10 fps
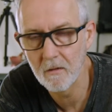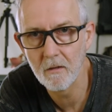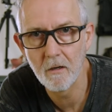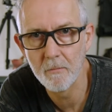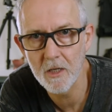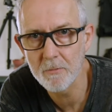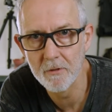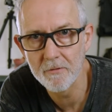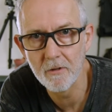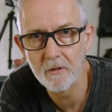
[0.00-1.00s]
I much
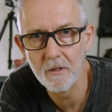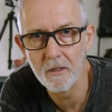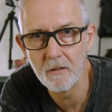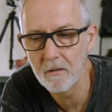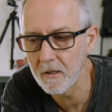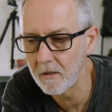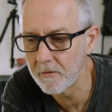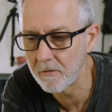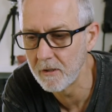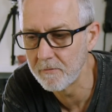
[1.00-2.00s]
preferred the
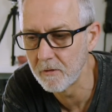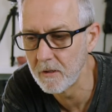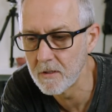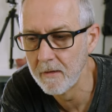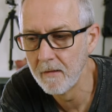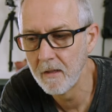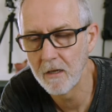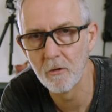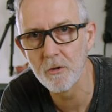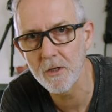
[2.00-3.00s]
K3 footage, and
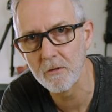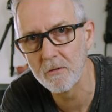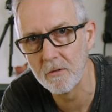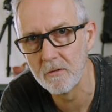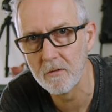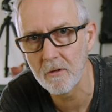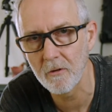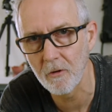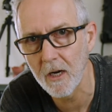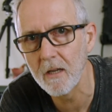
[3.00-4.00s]
I also could
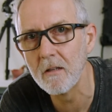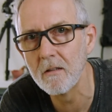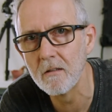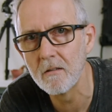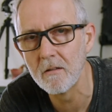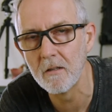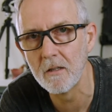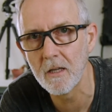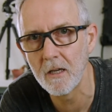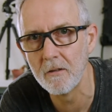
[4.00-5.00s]
grade the
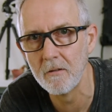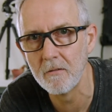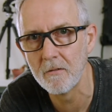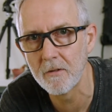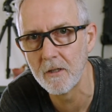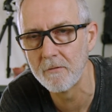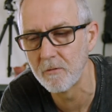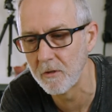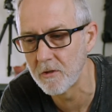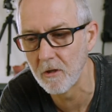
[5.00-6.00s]
K3
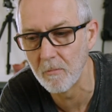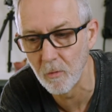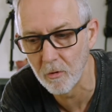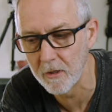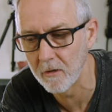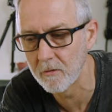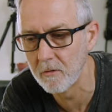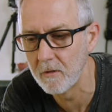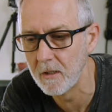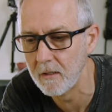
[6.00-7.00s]
footage a lot more than I
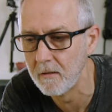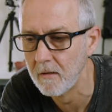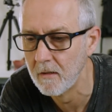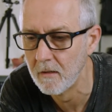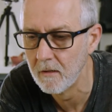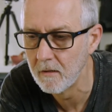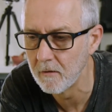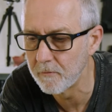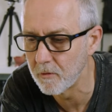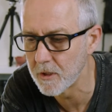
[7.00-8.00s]
could the
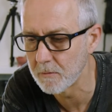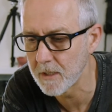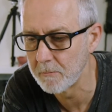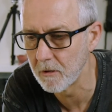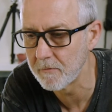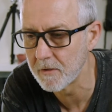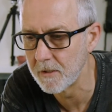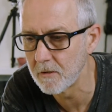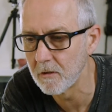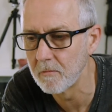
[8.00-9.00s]
footage that was coming off this
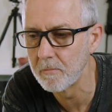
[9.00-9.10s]
Nikon